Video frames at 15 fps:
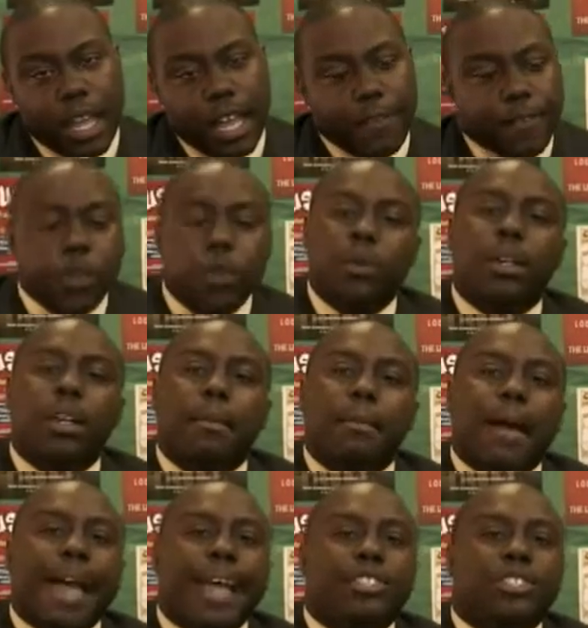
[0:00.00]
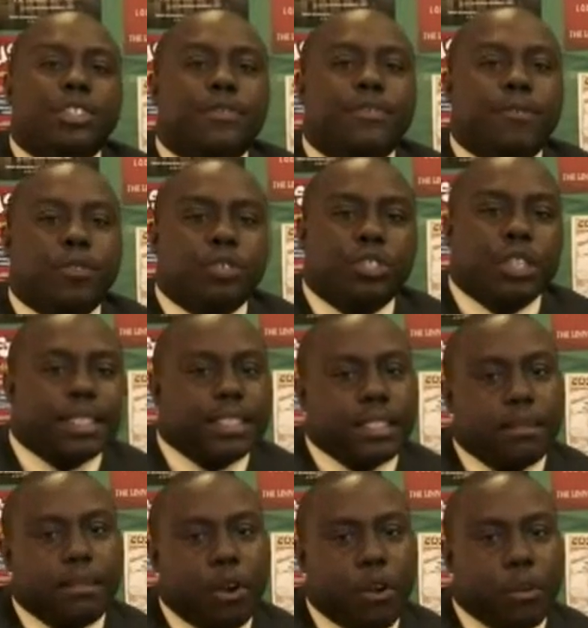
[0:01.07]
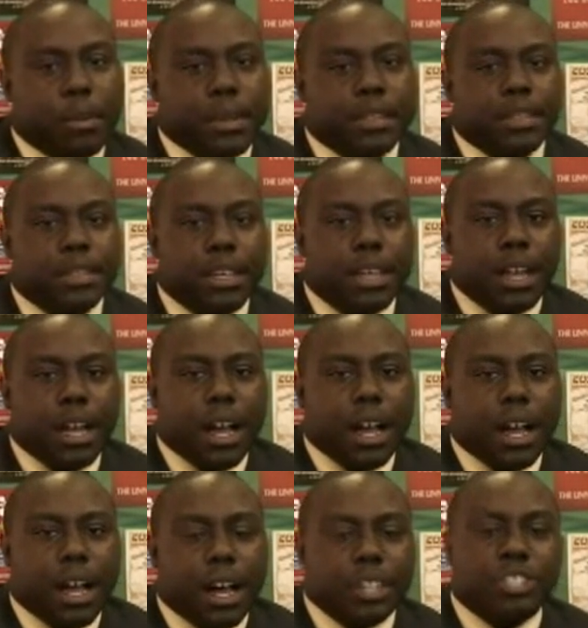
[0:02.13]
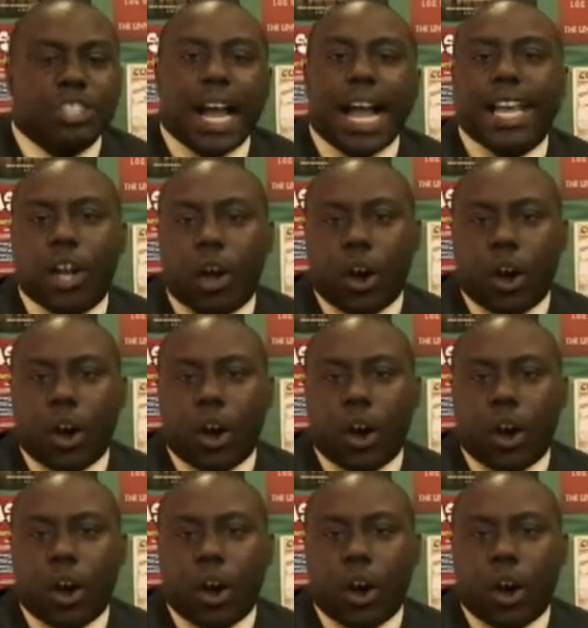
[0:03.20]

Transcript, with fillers: If you would imagine for just a moment uh, a giant